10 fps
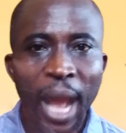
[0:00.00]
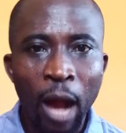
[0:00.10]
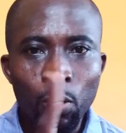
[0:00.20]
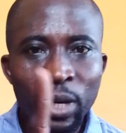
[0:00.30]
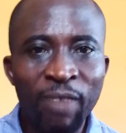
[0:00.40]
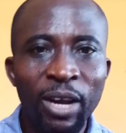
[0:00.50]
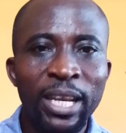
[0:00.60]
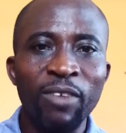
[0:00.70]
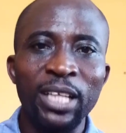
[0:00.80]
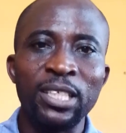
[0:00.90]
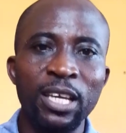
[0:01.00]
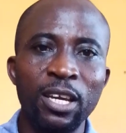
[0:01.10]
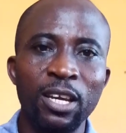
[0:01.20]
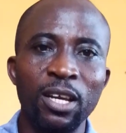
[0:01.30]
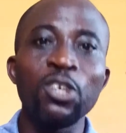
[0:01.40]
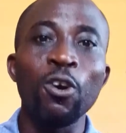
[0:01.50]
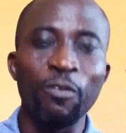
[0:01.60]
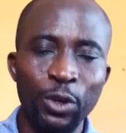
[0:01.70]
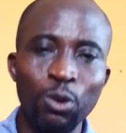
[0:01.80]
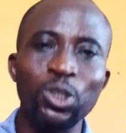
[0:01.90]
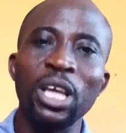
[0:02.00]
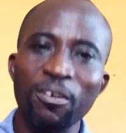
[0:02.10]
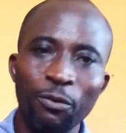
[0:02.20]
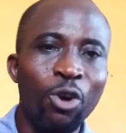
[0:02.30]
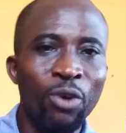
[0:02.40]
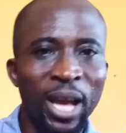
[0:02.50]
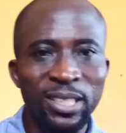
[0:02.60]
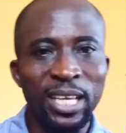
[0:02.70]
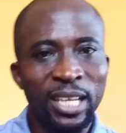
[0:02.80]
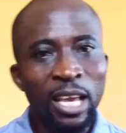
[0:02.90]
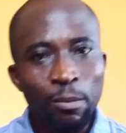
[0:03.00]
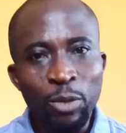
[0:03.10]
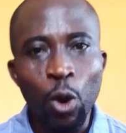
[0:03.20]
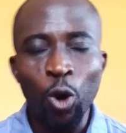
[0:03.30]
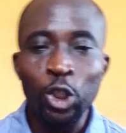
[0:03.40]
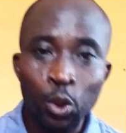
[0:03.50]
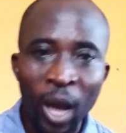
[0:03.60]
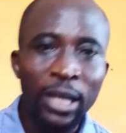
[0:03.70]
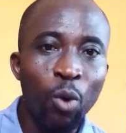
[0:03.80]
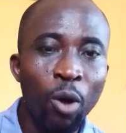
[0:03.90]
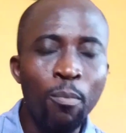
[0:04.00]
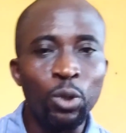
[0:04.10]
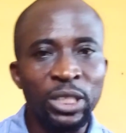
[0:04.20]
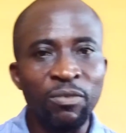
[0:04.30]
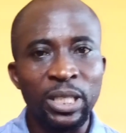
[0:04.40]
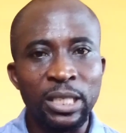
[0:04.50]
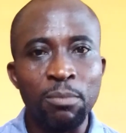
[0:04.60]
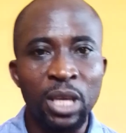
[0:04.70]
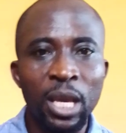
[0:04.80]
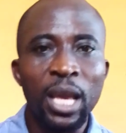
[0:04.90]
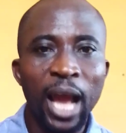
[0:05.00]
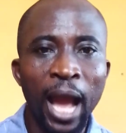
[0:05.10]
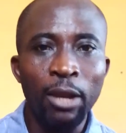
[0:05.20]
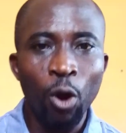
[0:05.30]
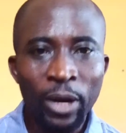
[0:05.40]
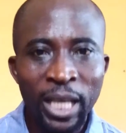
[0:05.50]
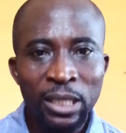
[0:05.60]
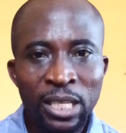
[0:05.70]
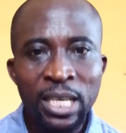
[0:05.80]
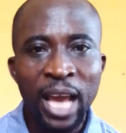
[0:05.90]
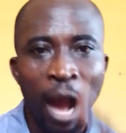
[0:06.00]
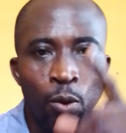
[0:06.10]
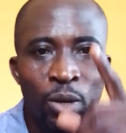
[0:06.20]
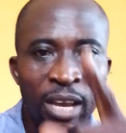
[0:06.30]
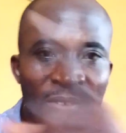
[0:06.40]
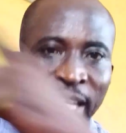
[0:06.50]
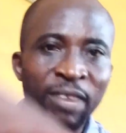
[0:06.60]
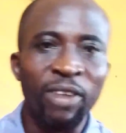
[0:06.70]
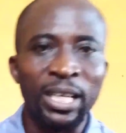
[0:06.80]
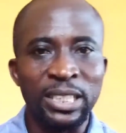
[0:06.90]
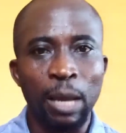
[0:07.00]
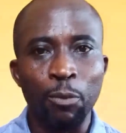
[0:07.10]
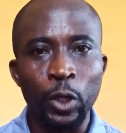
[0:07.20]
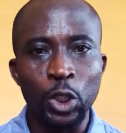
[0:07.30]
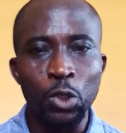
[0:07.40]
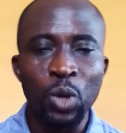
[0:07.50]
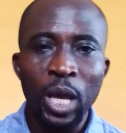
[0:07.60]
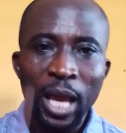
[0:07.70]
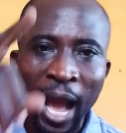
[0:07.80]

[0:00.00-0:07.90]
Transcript: I will never take your views for granted, because you are the one motivating me, and honestly, I will never disappoint you.